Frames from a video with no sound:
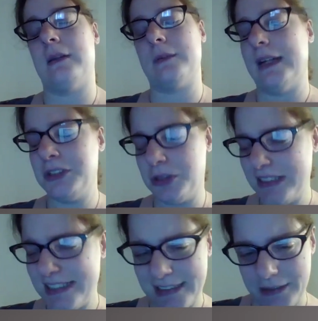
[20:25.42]

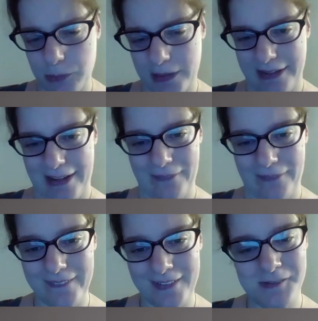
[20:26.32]
electricity went
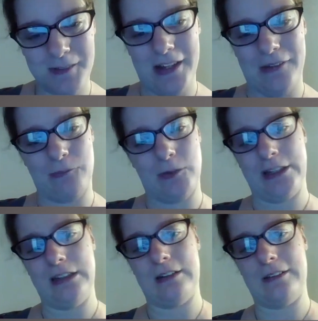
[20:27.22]
out, and
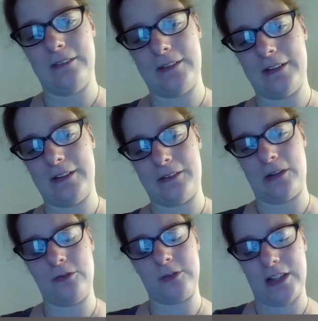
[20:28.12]
we all got
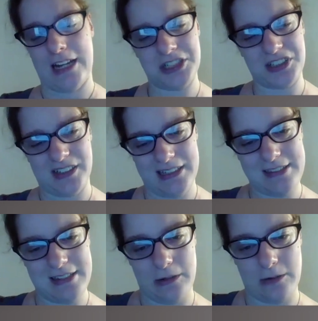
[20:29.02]
our
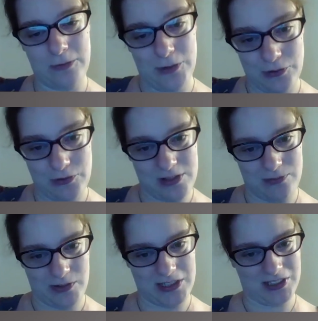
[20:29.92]
flashlights and our phones
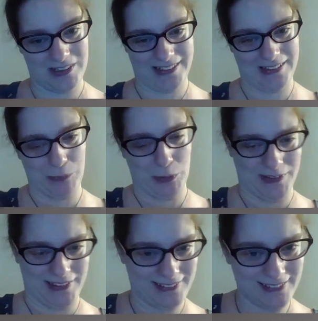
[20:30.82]
and we shined them
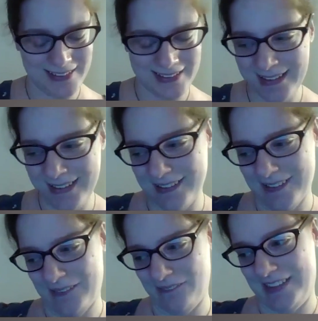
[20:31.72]
on the
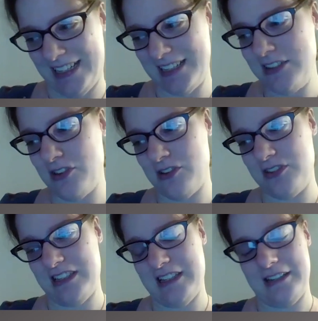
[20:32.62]
um,
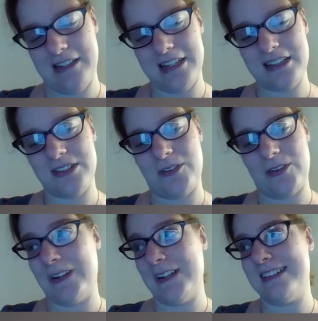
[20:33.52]
dancers and they danced
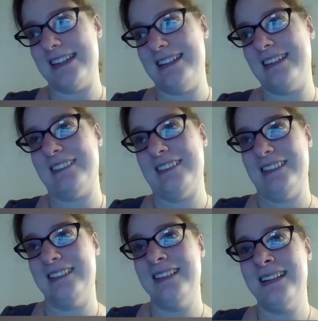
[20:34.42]
for us until
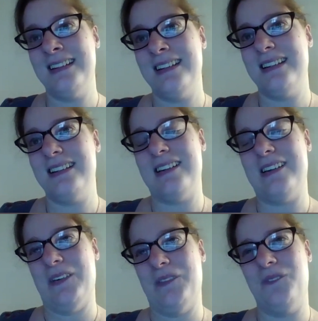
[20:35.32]
the
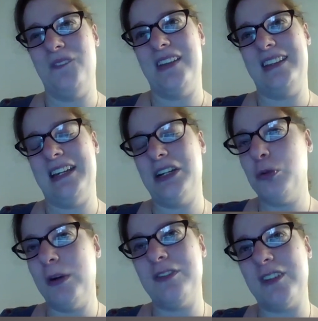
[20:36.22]
uh, the
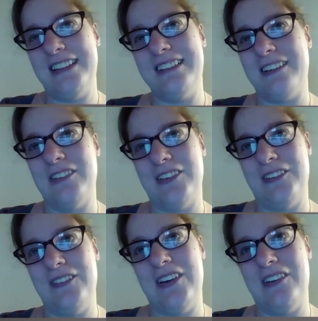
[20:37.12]
equivalent of
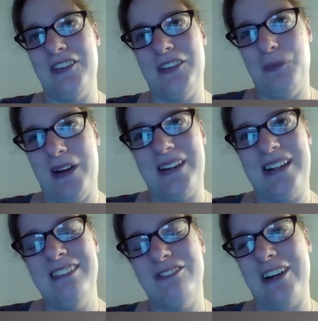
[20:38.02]
a of an American